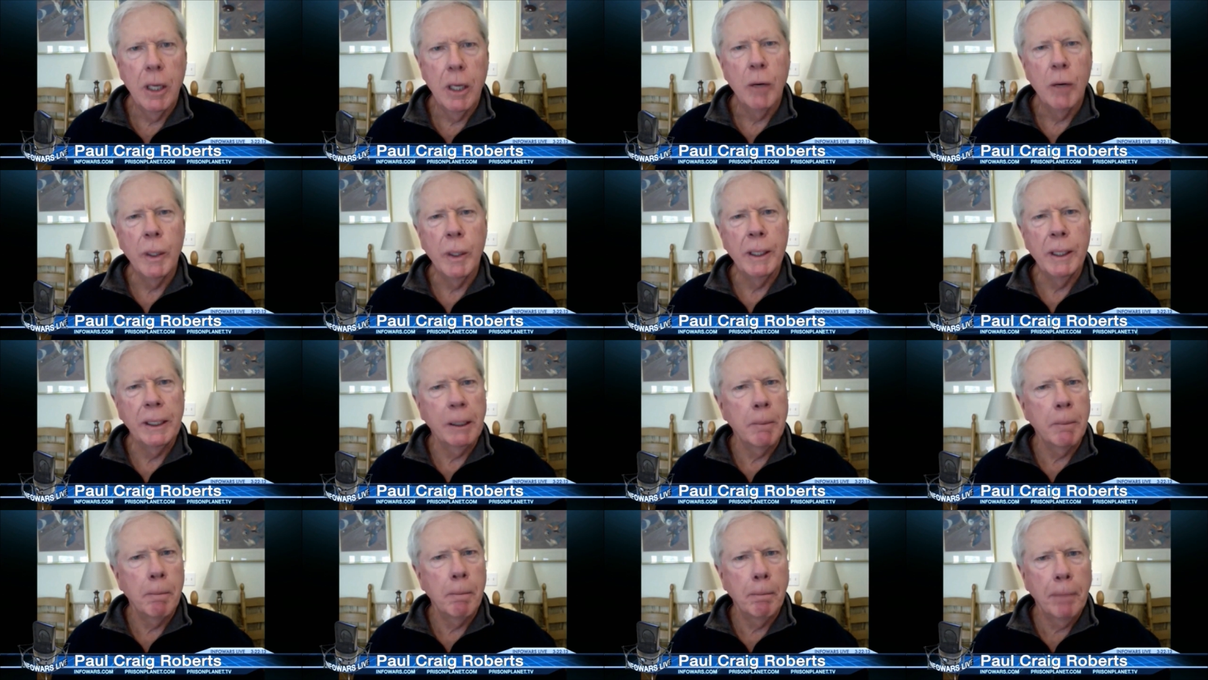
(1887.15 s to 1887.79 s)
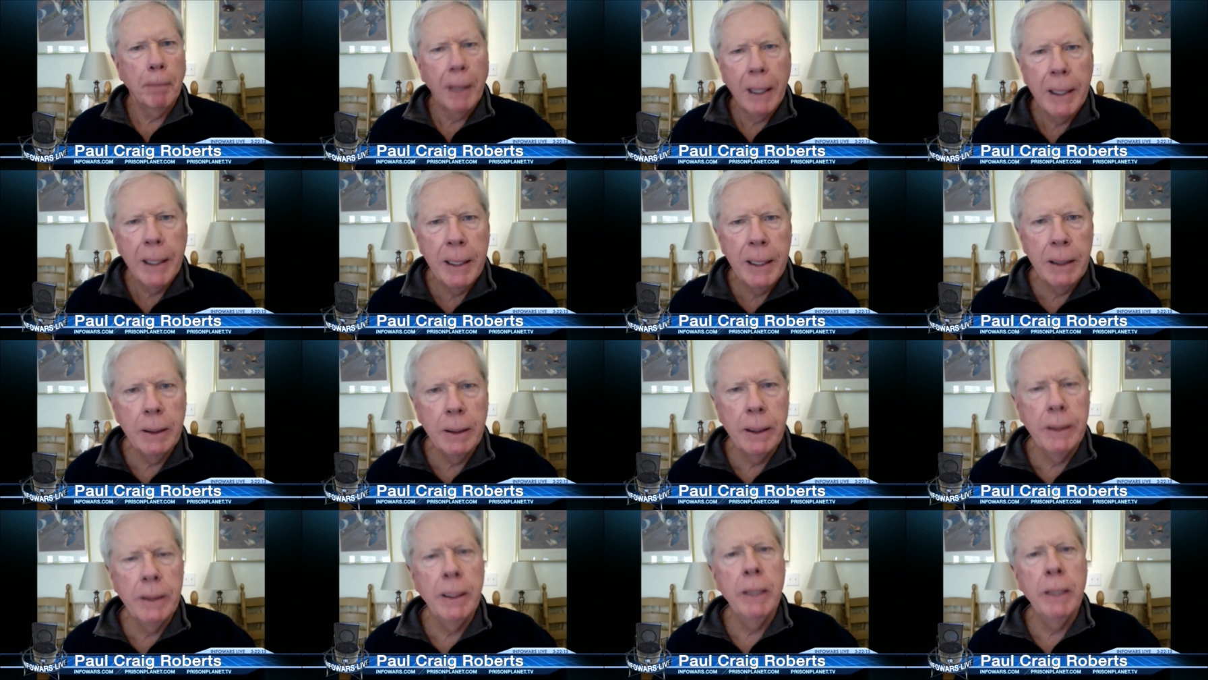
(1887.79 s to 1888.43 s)
We
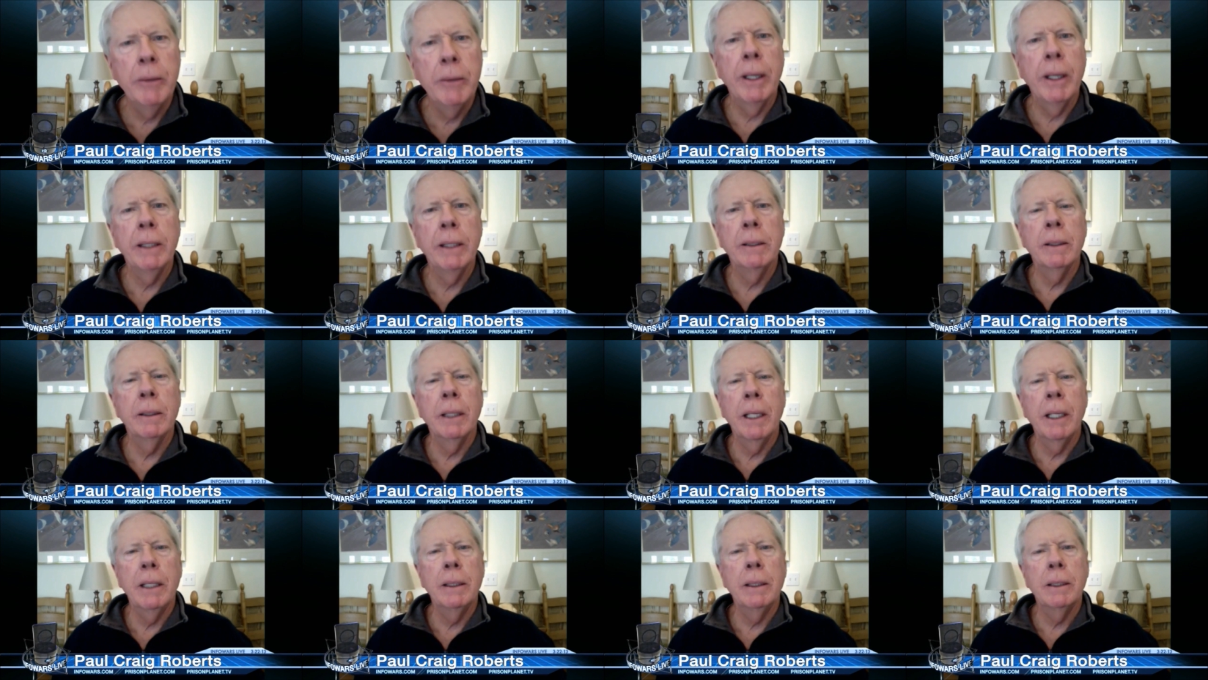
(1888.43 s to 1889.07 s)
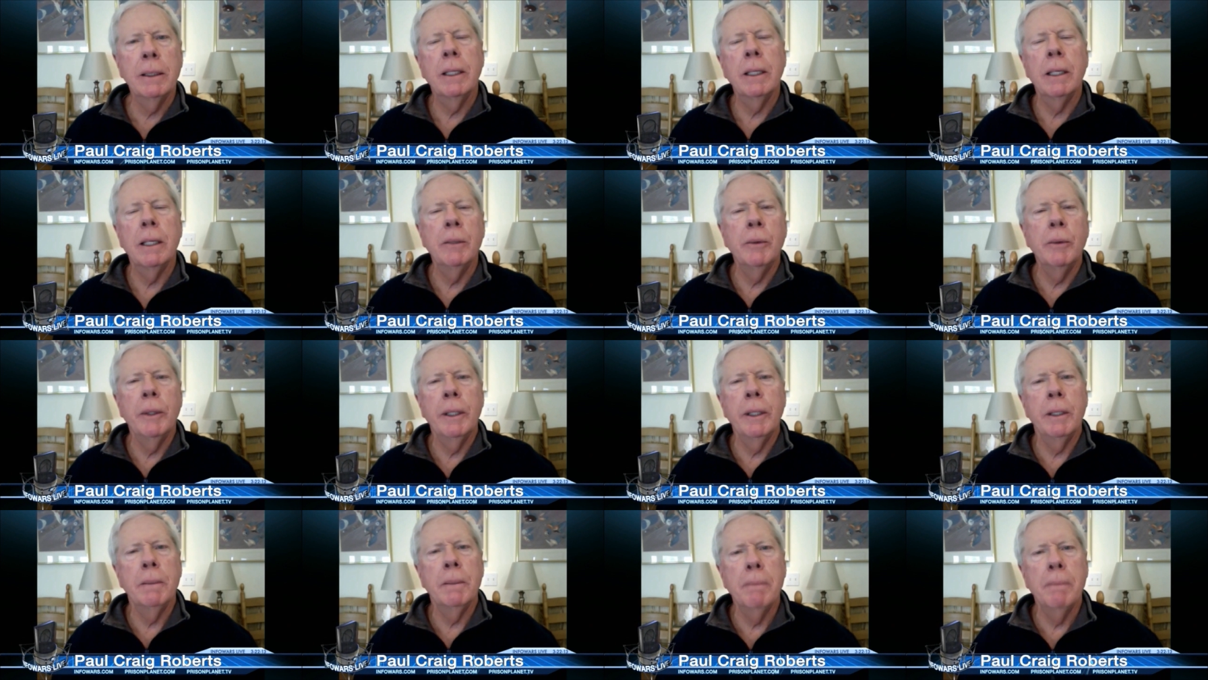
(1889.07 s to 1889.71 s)
completely deregulated and
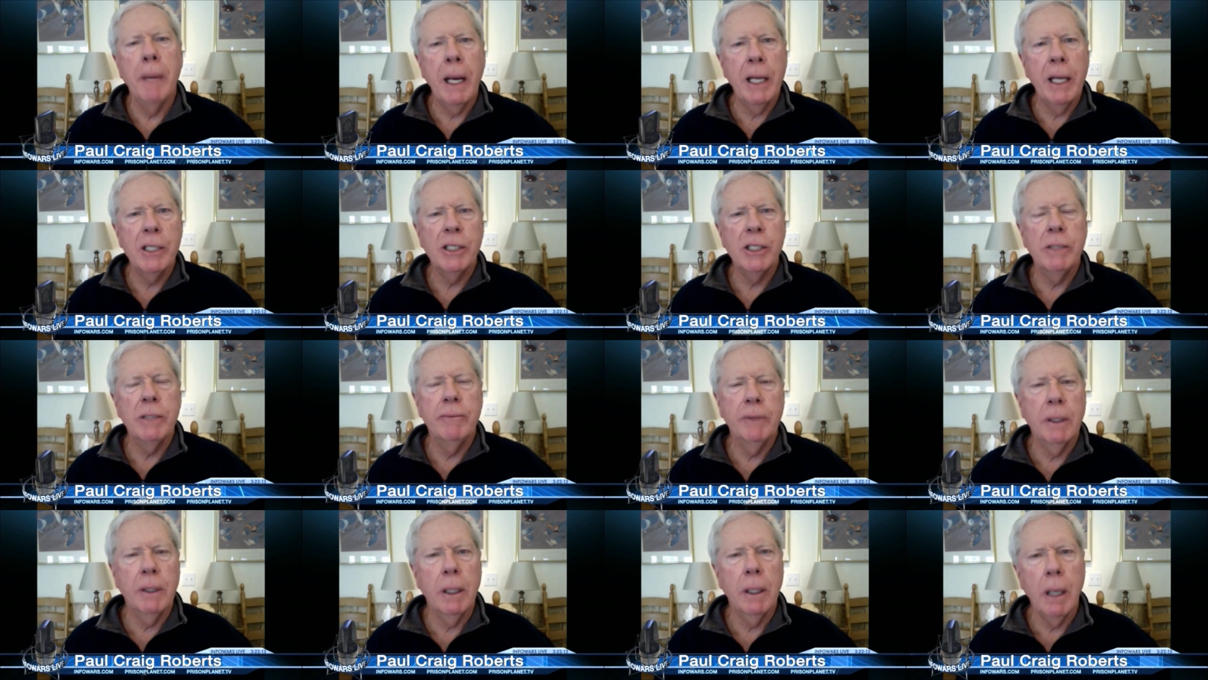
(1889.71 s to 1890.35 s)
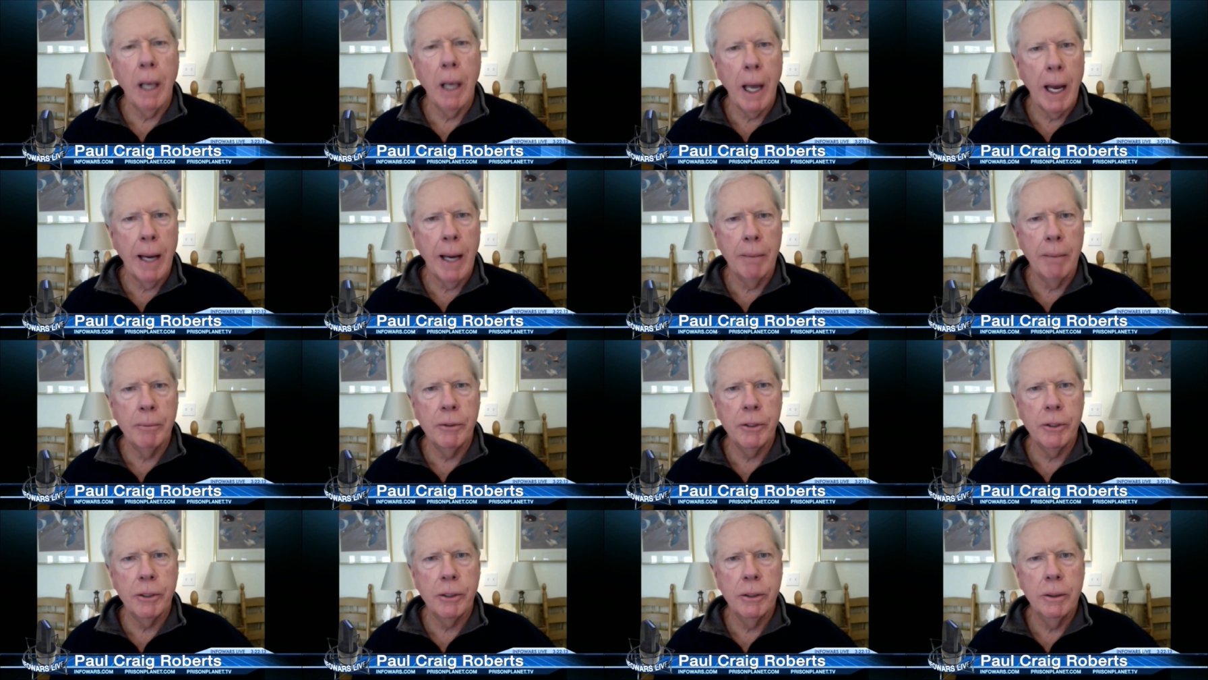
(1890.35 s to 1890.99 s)
we're in massive
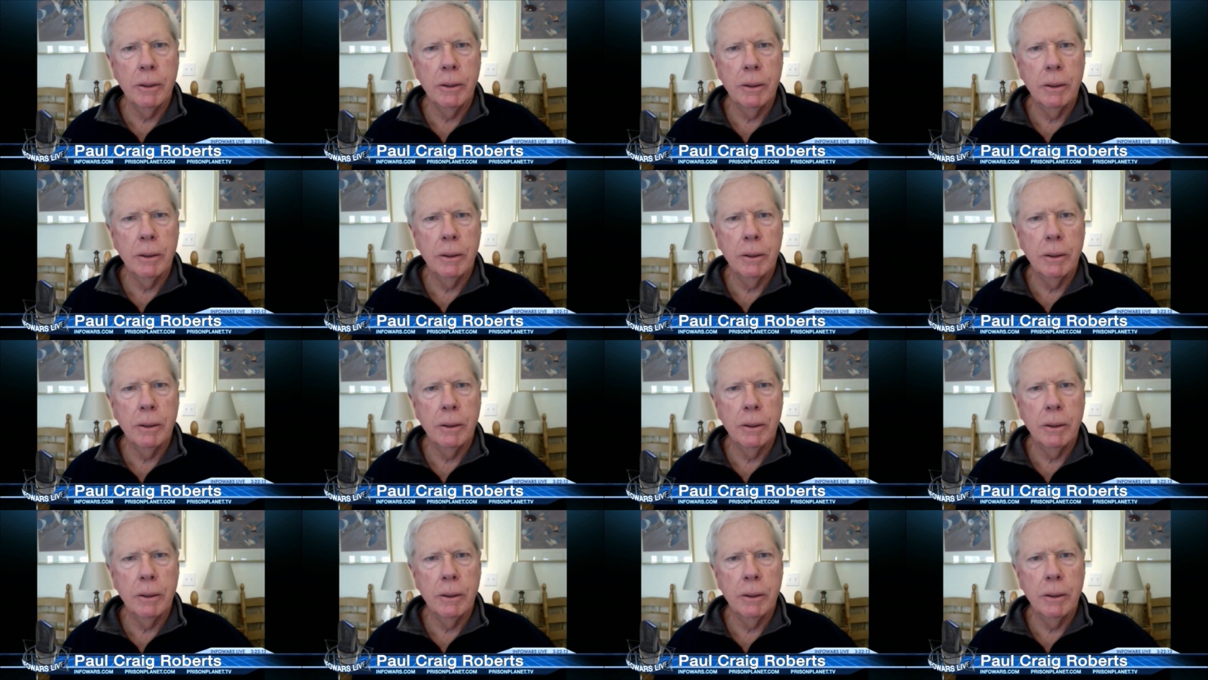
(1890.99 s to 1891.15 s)
collapse